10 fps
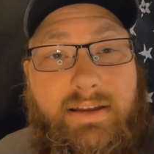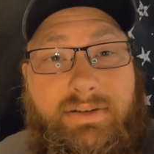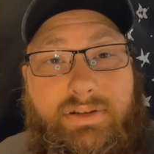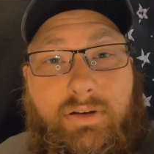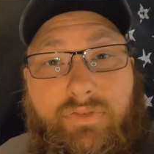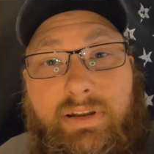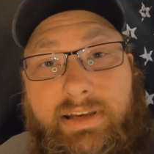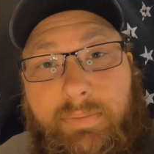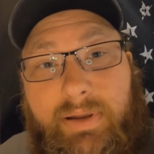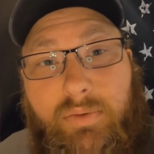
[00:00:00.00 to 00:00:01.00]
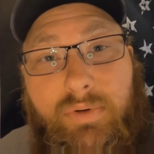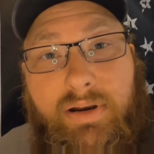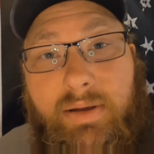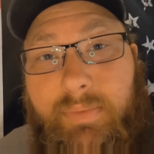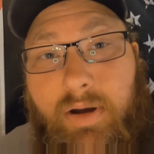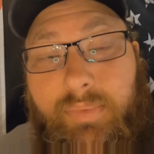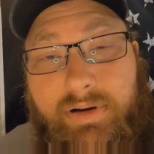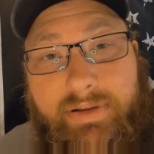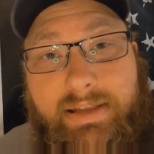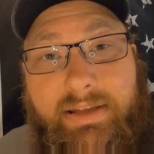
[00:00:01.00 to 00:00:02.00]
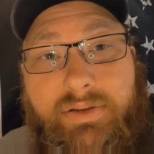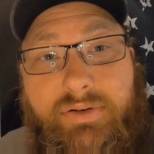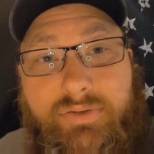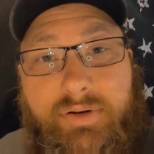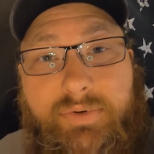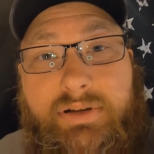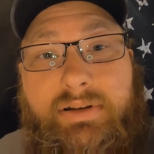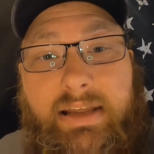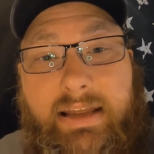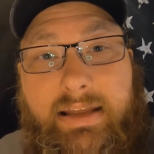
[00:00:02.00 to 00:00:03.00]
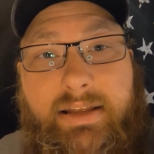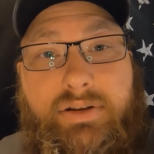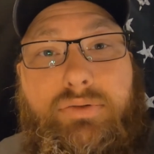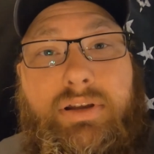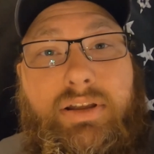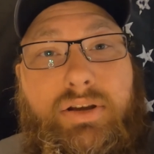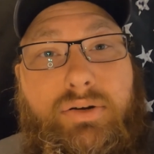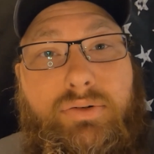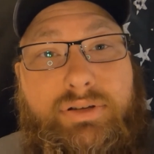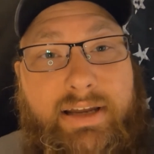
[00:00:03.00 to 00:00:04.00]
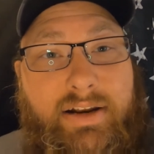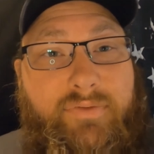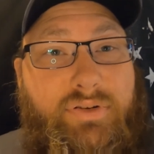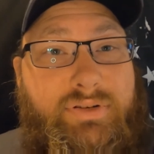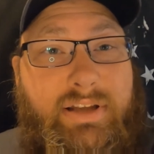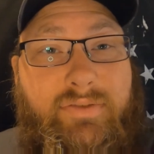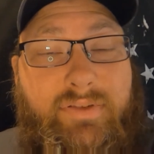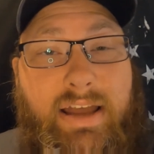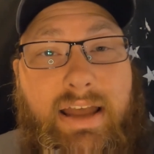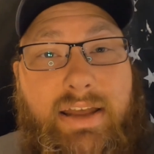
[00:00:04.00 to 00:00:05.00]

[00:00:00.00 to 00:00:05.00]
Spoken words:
So if you'd like to pick one up, I'll put a link in the description and you can go check it out for yourself.